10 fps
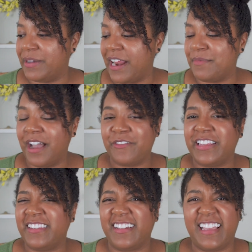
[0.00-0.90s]
but I'm not
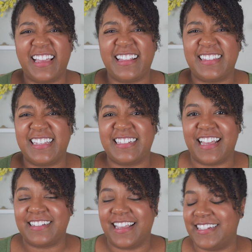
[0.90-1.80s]
really looking at this
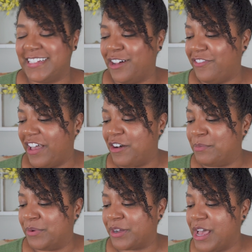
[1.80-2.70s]
as a
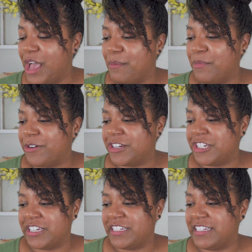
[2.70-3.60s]
self-help book, more
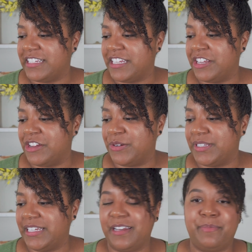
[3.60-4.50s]
just, you know,
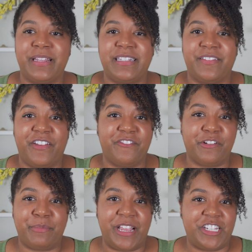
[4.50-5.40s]
tidbits of
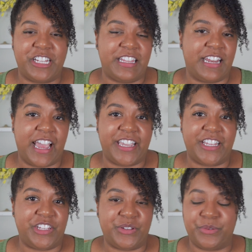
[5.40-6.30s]
information that I
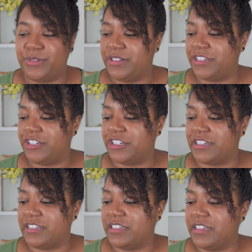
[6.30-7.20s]
could use to
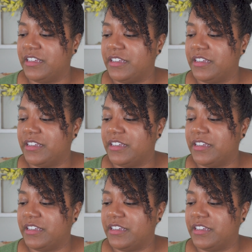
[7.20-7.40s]
just,